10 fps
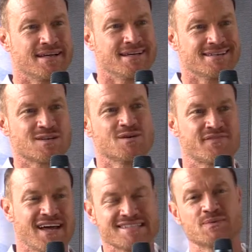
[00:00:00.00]
So if
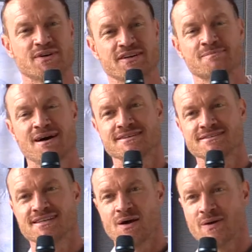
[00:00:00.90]
that's where your mind's
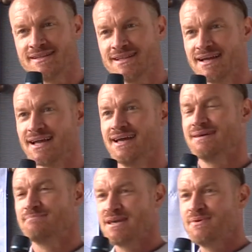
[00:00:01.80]
going, like
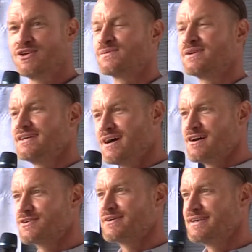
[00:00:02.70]
maybe you're really
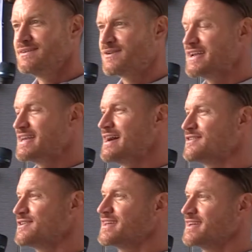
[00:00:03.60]
hungry right now and
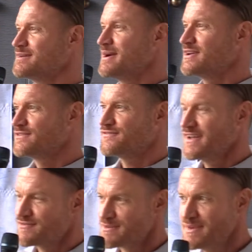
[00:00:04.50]
you're thinking about your
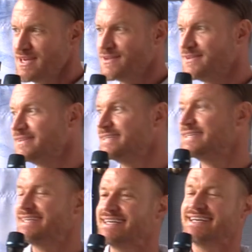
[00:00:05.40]
favorite meal,
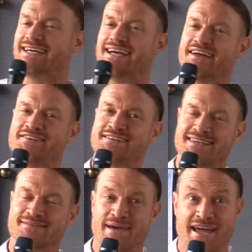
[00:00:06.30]
and you'd
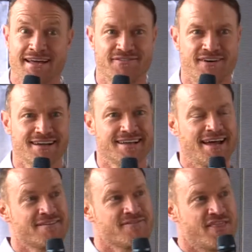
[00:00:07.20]
say, man, if I could
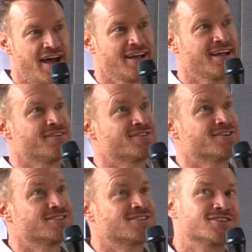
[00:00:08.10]
have that
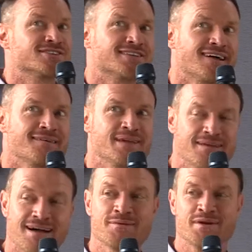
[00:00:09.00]
after church,
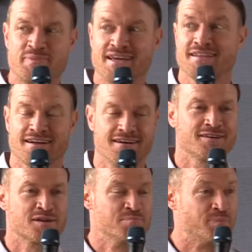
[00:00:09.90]
I would pay like
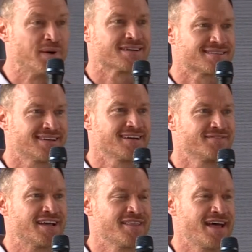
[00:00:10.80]
$100. I haven't
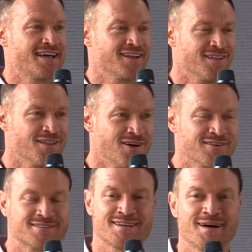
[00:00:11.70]
had that in a
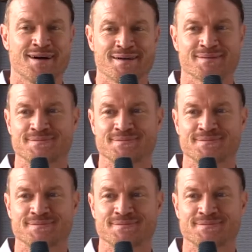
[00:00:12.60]
long time.